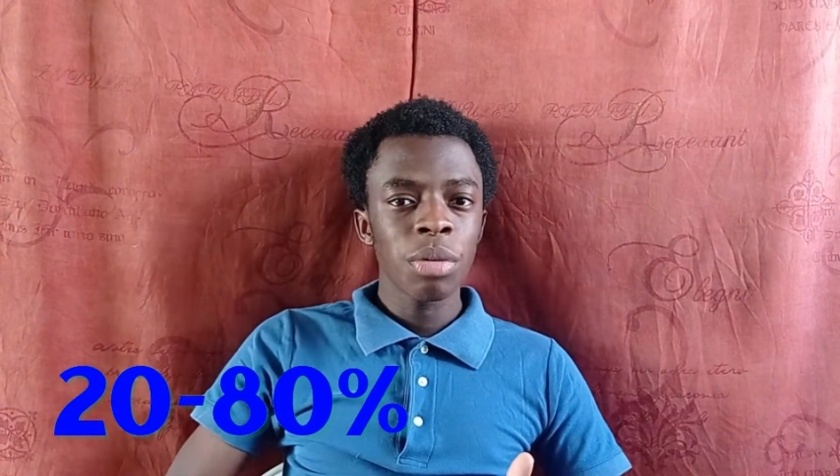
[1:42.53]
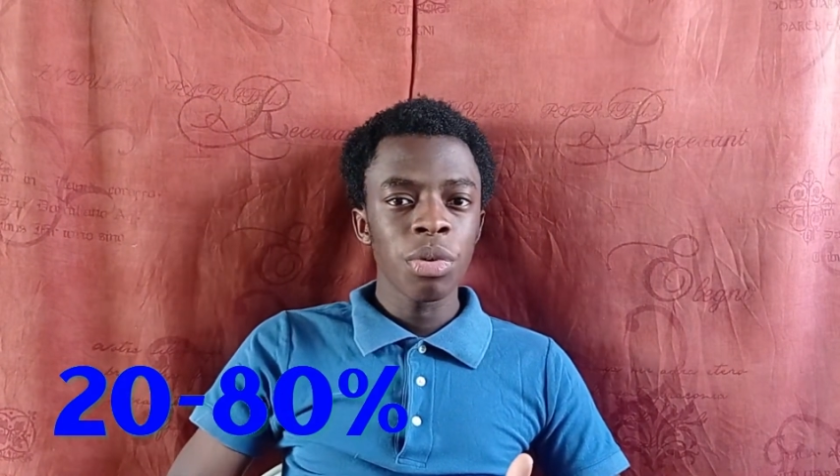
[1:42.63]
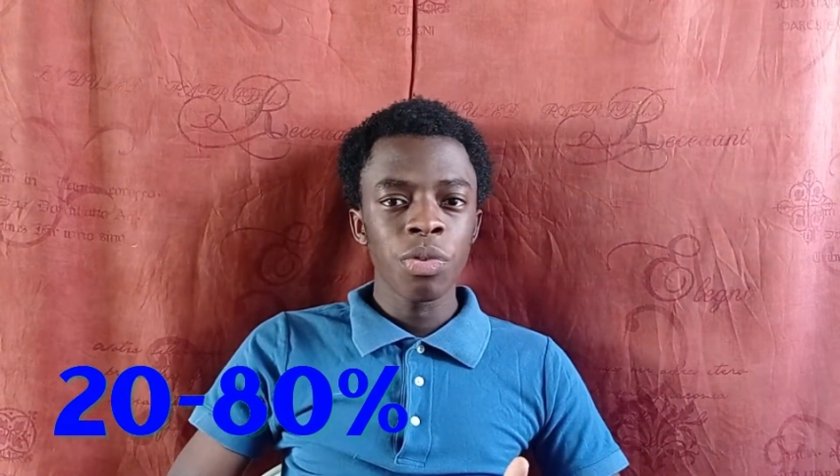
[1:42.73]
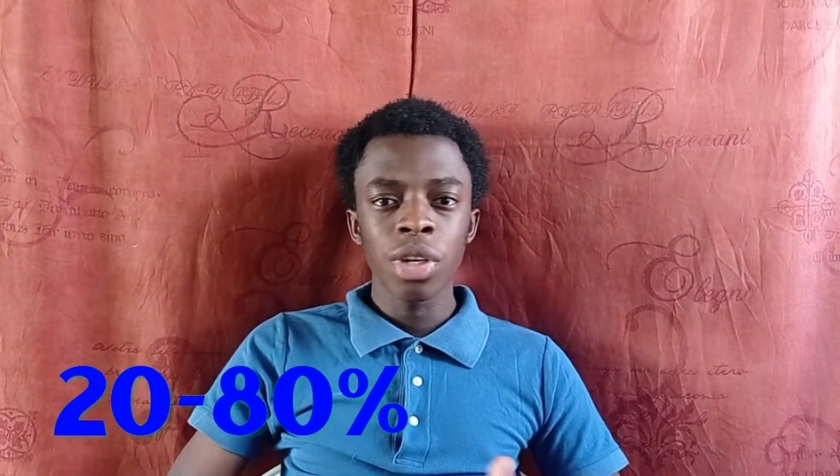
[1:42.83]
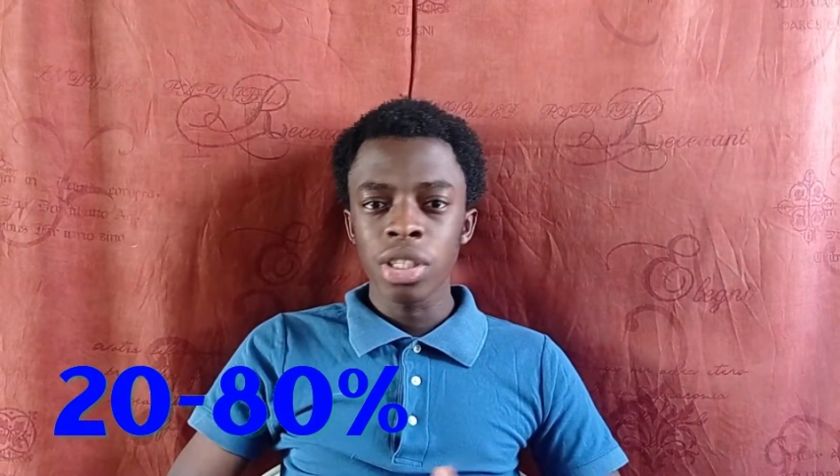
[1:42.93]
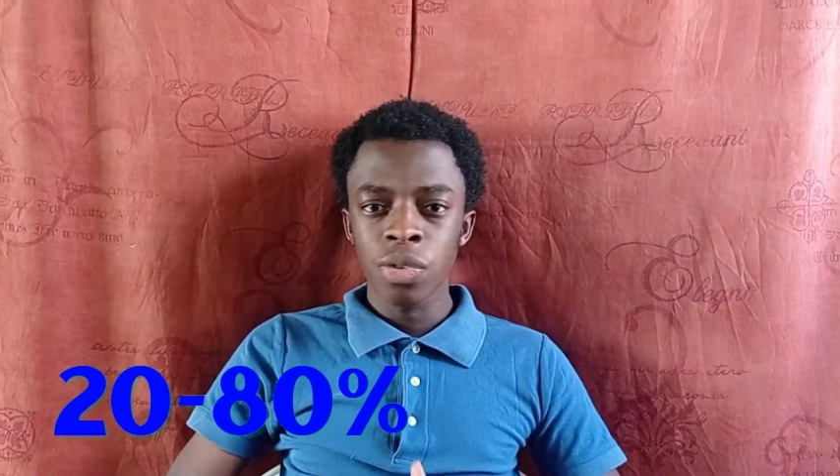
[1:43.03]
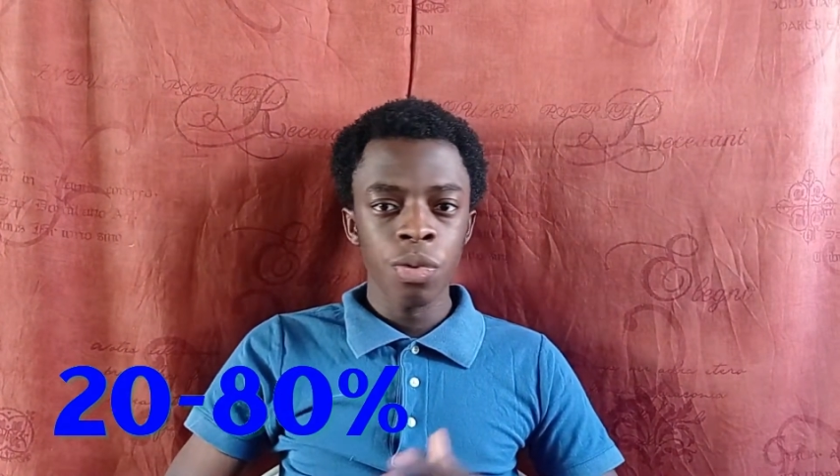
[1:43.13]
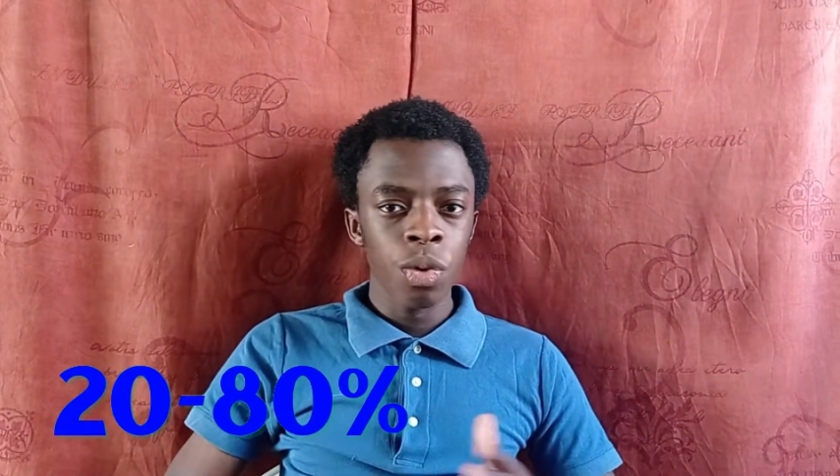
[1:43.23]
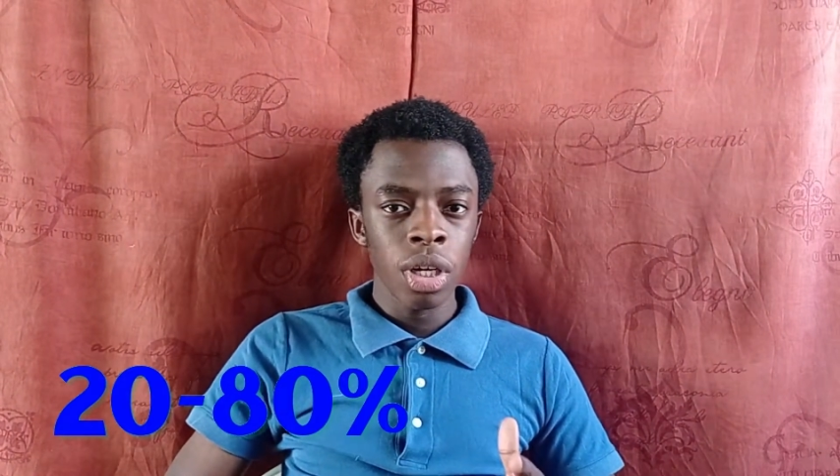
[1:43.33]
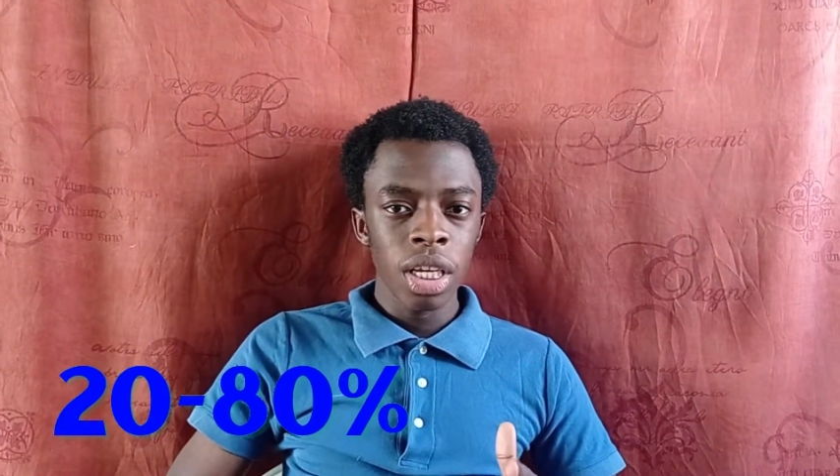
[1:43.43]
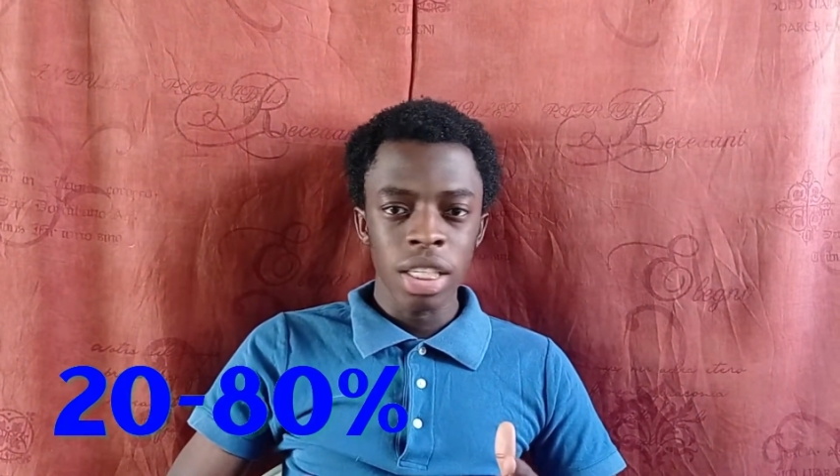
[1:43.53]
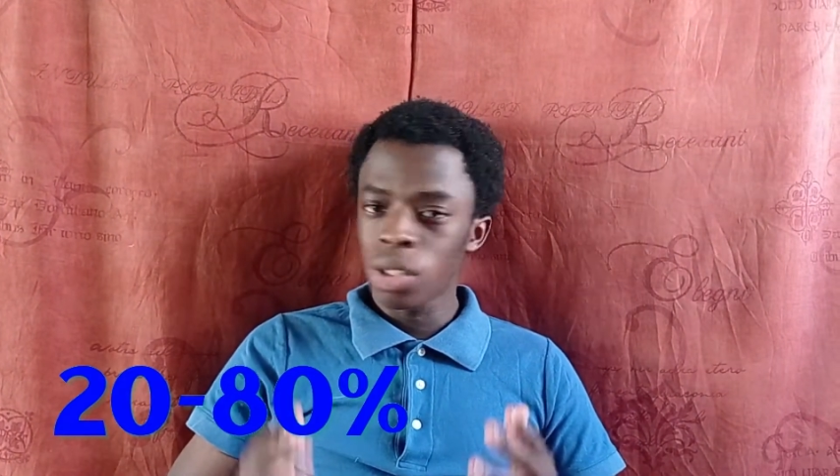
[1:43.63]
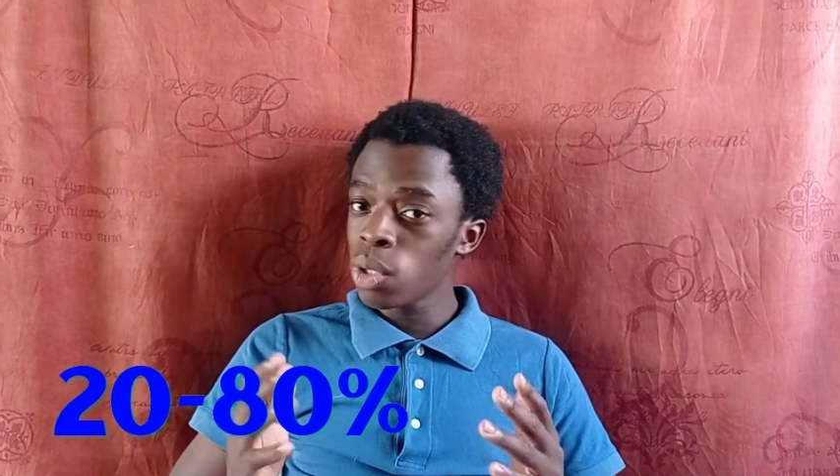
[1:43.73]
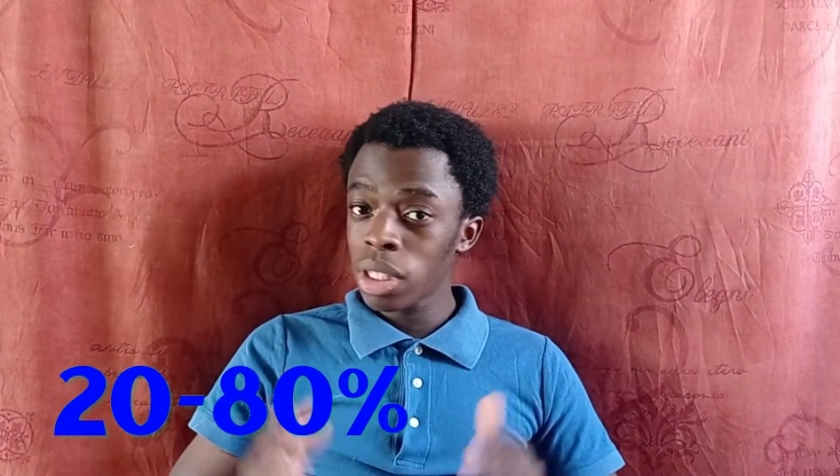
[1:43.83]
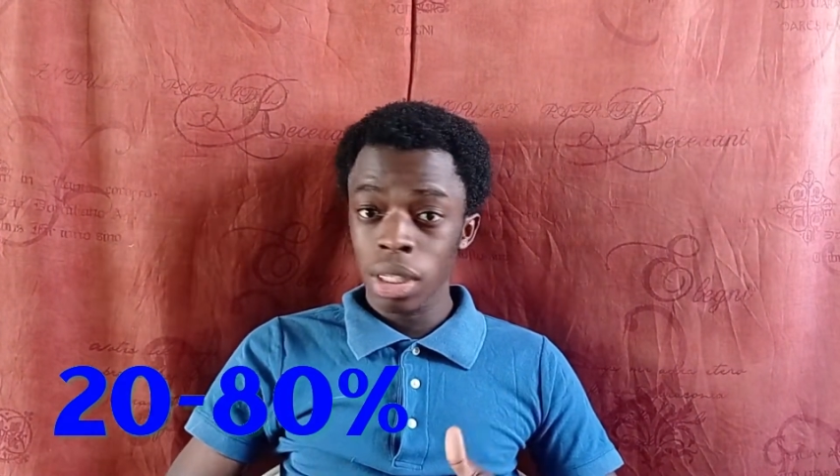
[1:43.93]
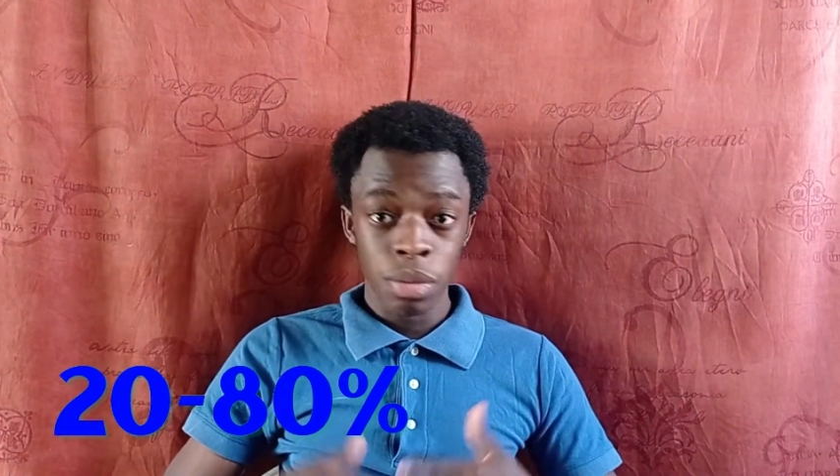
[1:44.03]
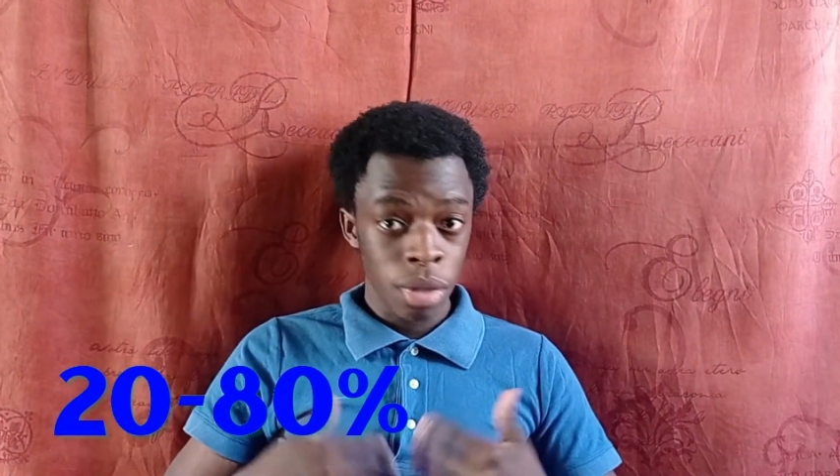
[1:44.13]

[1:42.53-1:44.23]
before it's full is not